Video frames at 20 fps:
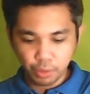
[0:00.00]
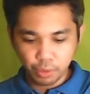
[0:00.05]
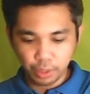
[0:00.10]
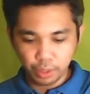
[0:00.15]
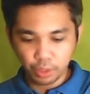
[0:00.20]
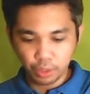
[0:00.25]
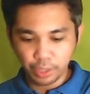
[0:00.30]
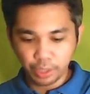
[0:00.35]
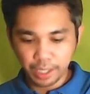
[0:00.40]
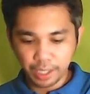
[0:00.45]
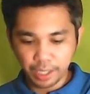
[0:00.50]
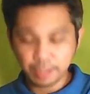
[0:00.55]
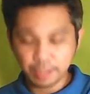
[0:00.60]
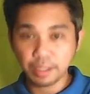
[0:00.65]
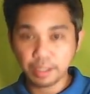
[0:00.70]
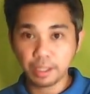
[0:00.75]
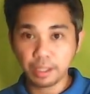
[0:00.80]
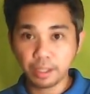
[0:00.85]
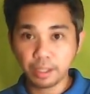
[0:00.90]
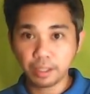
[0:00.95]
So it
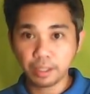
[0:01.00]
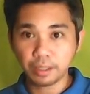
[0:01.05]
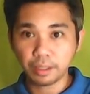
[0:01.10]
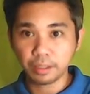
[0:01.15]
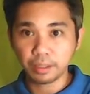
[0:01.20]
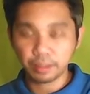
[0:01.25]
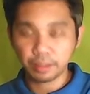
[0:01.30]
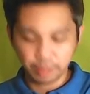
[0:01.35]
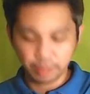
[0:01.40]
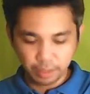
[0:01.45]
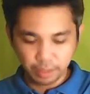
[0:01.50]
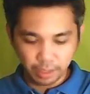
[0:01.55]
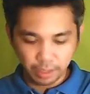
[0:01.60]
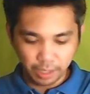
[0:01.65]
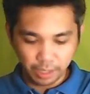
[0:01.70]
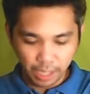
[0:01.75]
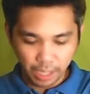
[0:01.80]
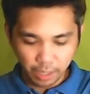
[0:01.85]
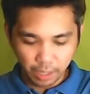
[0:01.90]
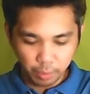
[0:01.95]
connects here,
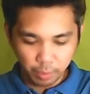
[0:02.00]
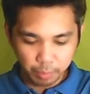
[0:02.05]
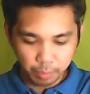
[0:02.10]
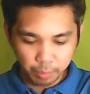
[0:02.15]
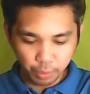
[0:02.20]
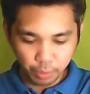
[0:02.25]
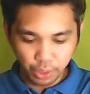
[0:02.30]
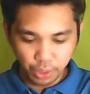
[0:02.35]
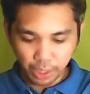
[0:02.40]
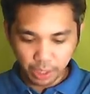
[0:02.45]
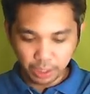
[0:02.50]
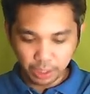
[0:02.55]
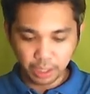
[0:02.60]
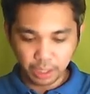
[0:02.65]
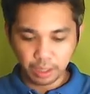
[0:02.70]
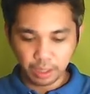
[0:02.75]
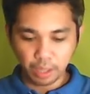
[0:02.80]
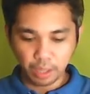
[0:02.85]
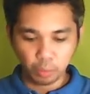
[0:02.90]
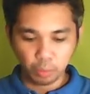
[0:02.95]
and I will project
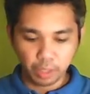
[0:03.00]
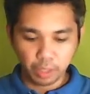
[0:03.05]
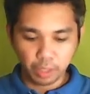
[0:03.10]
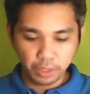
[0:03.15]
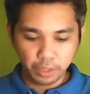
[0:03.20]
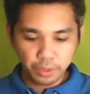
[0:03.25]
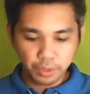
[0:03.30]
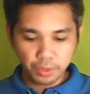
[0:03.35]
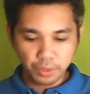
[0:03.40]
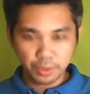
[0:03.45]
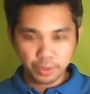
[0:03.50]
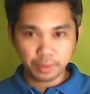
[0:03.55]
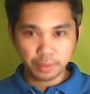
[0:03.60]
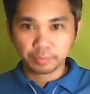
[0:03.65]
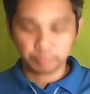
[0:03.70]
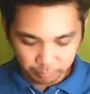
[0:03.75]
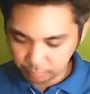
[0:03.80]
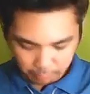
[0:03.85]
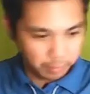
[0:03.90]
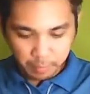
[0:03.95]
it downwards.